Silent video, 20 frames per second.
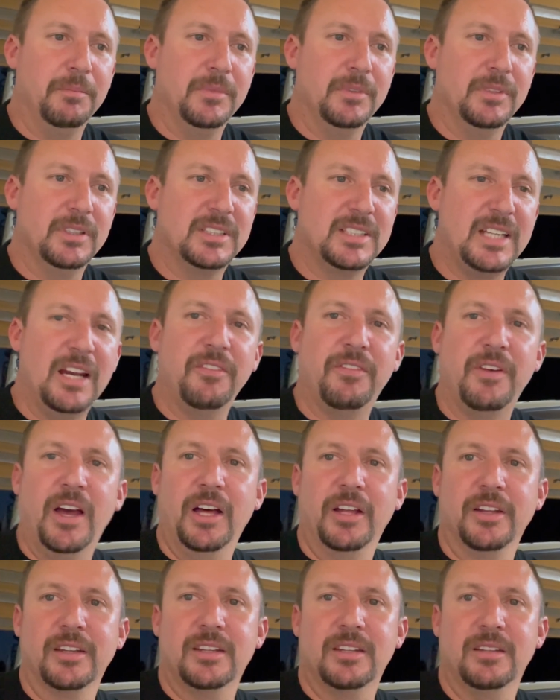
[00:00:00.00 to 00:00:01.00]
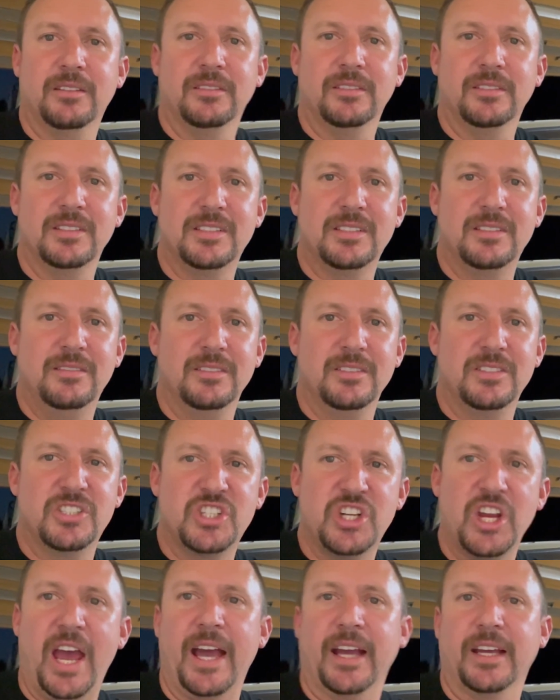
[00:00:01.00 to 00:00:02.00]
state of health
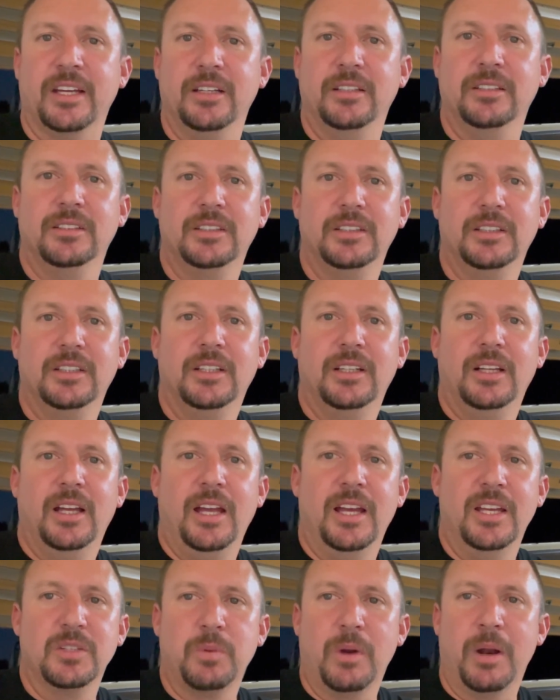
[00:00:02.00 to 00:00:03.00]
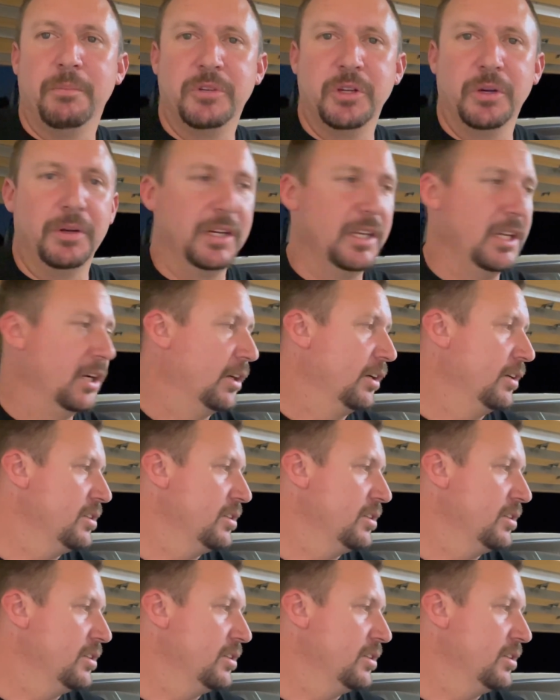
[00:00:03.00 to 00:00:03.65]
check is what I'm doing here.